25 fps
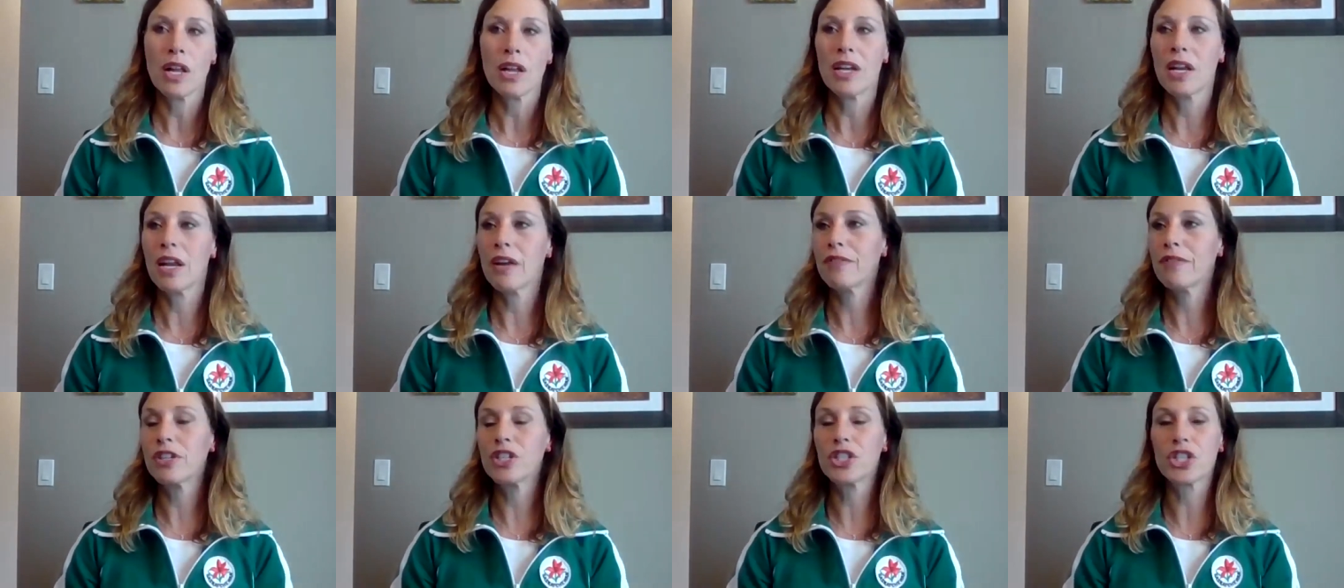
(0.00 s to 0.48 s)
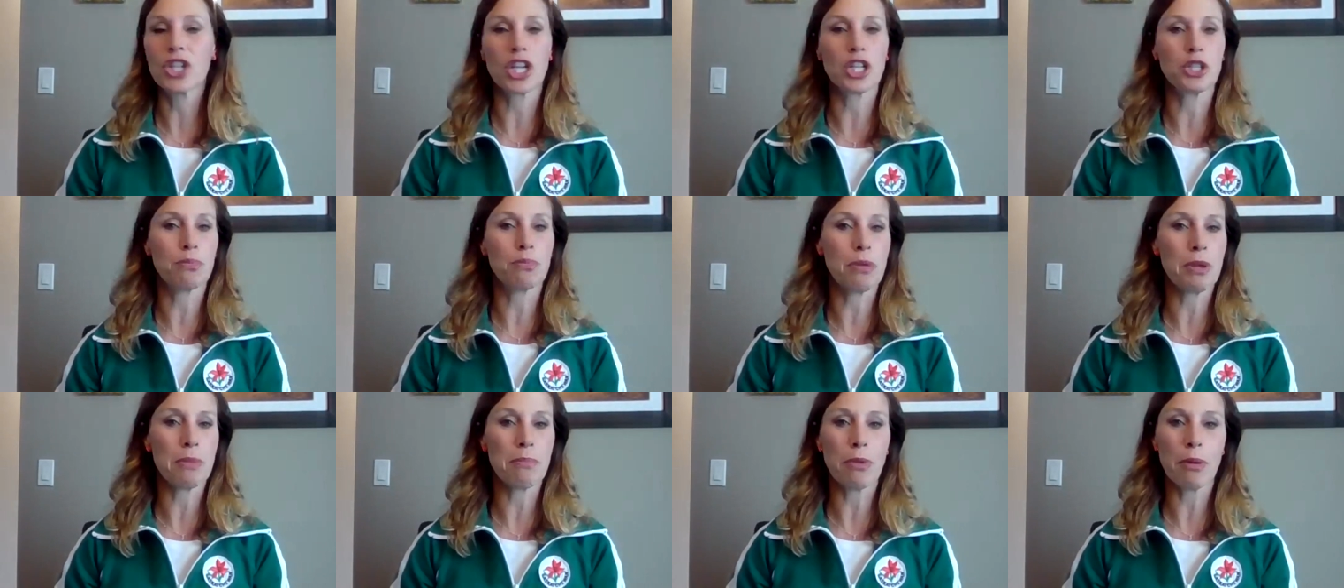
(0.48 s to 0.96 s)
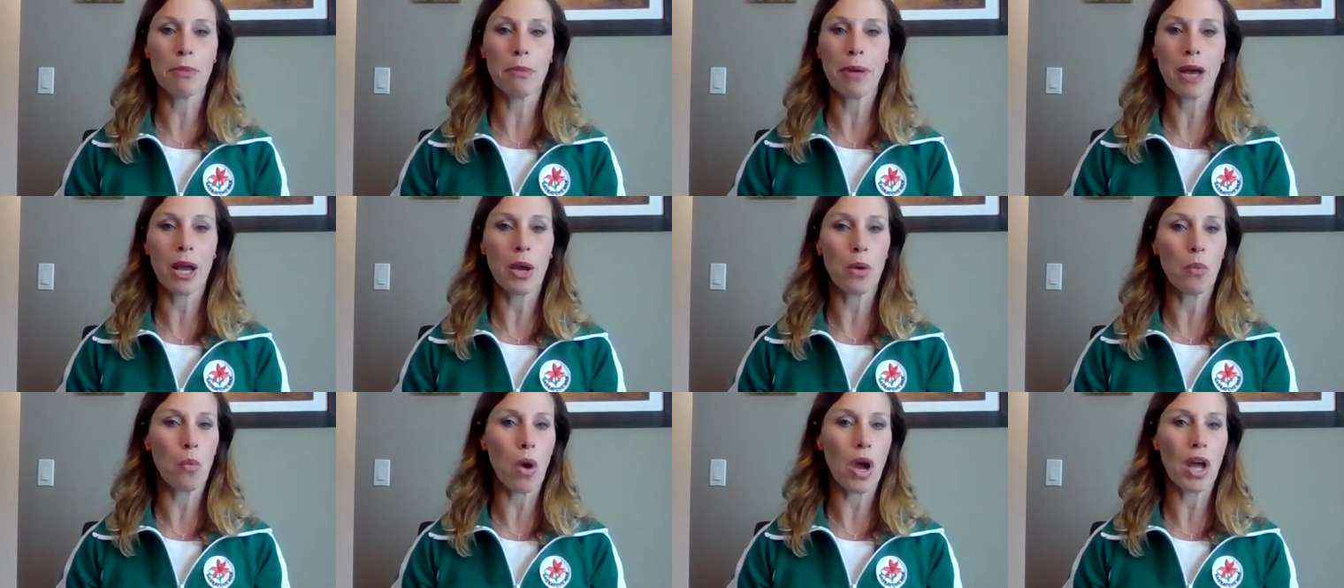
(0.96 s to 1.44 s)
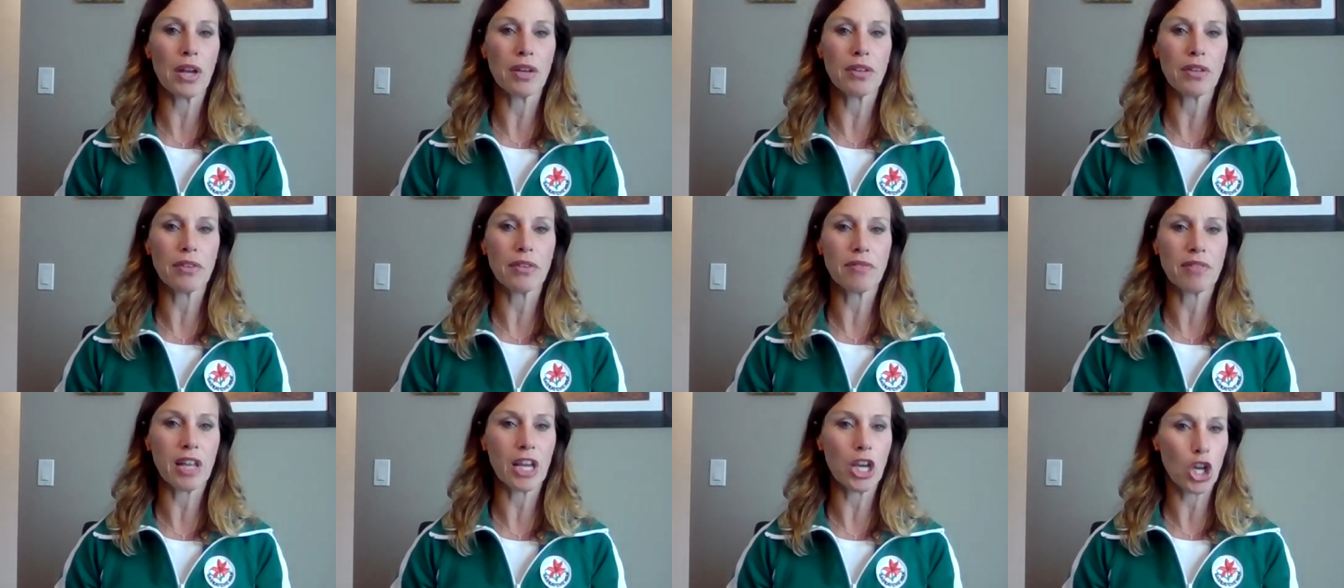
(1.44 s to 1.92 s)
never judge people by what
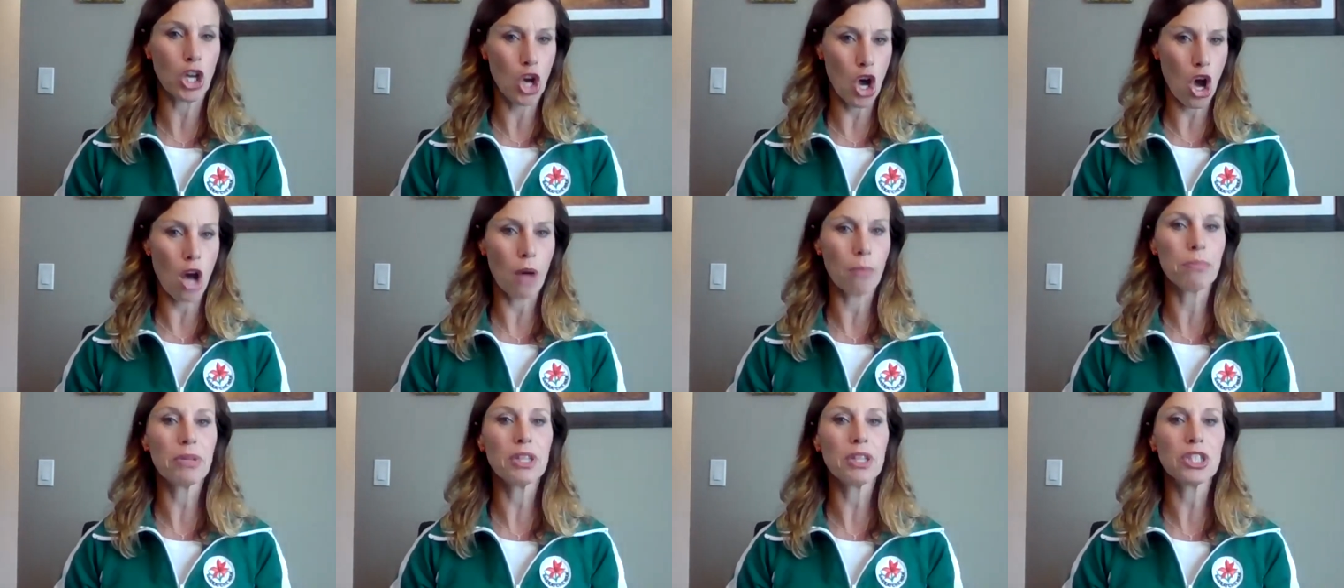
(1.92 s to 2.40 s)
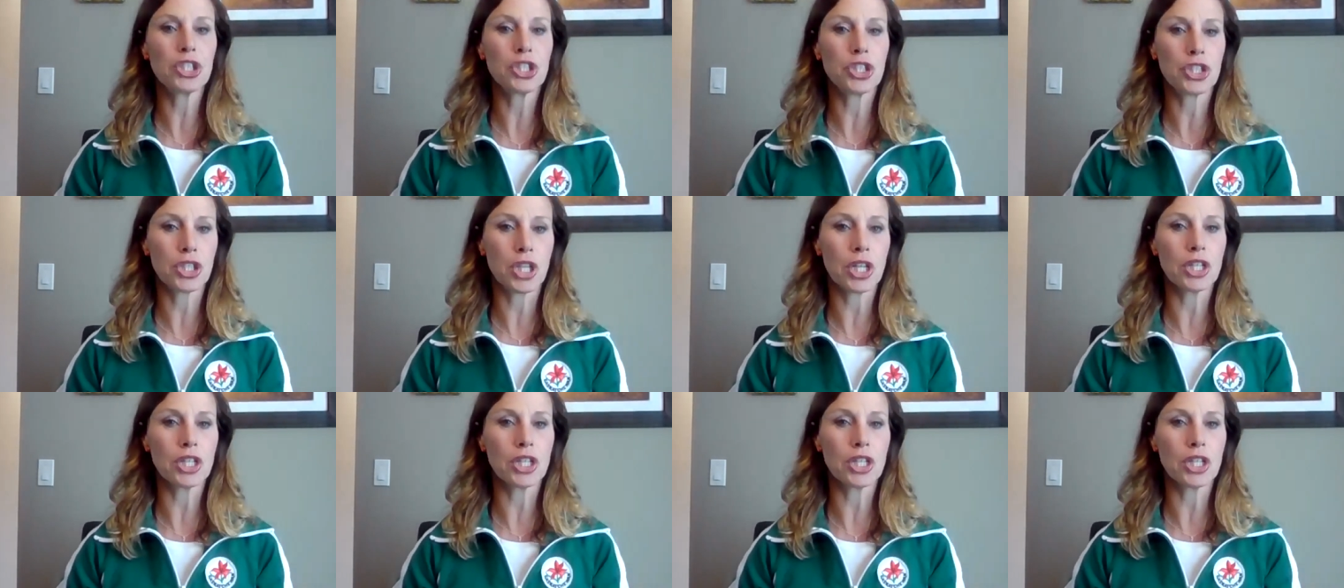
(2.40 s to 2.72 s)
they accomplish.